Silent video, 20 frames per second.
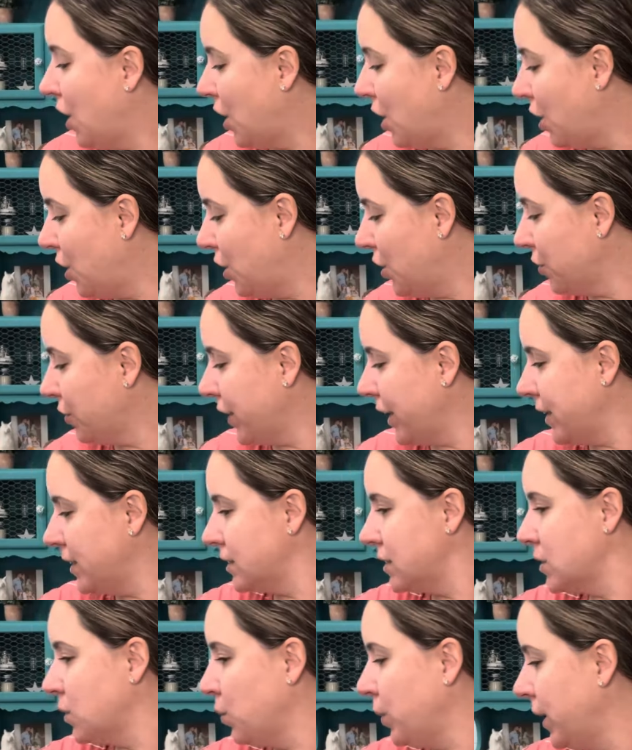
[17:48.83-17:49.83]
All right,
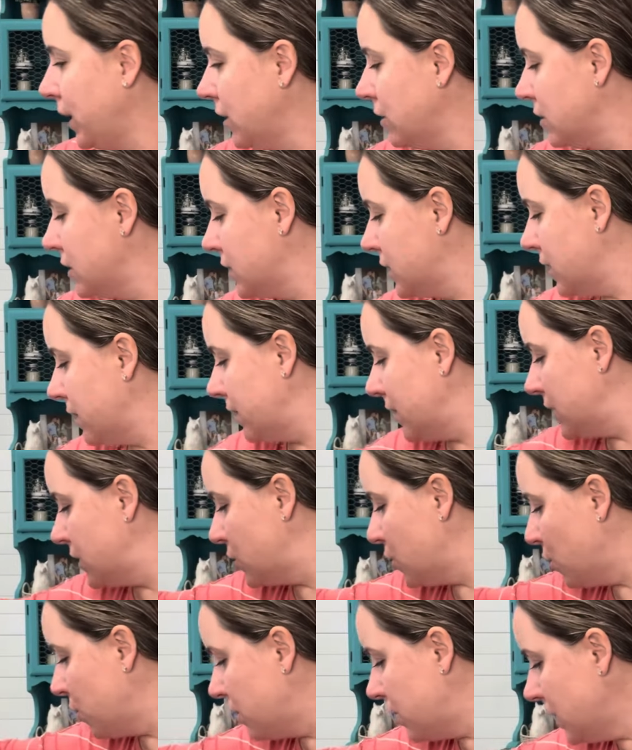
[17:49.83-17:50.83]
what else is in this?
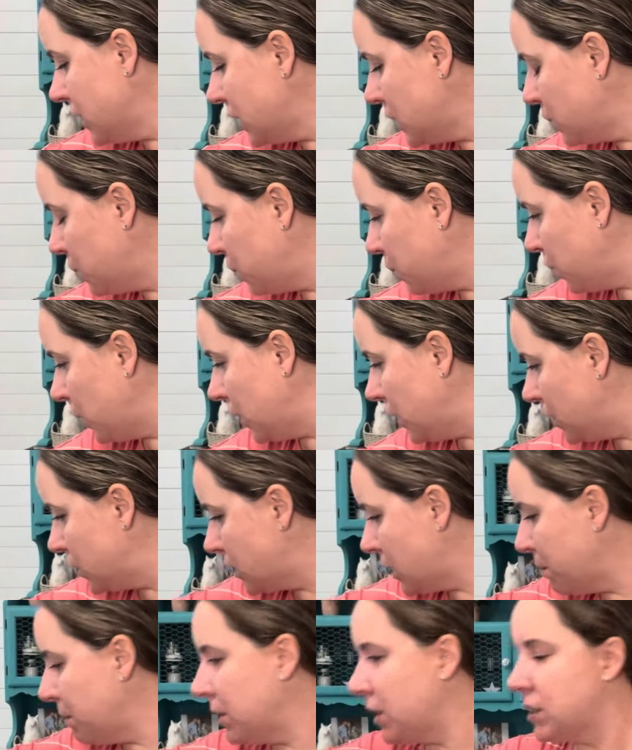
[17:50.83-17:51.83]
So this was,
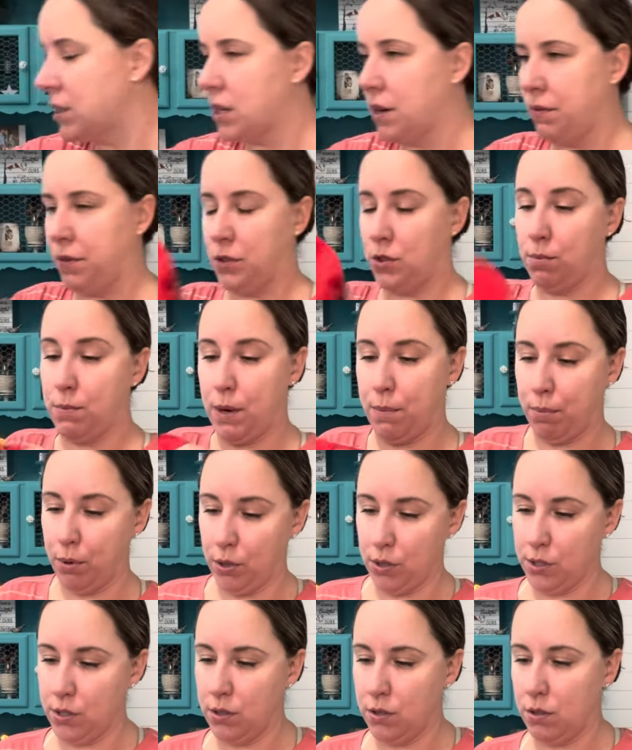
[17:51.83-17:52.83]
some of this stuff is from my
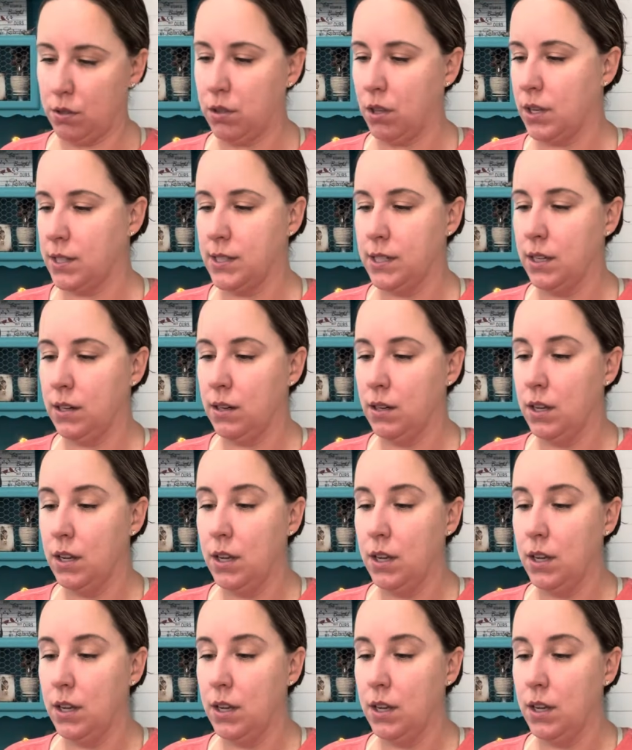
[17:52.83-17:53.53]
personal closet.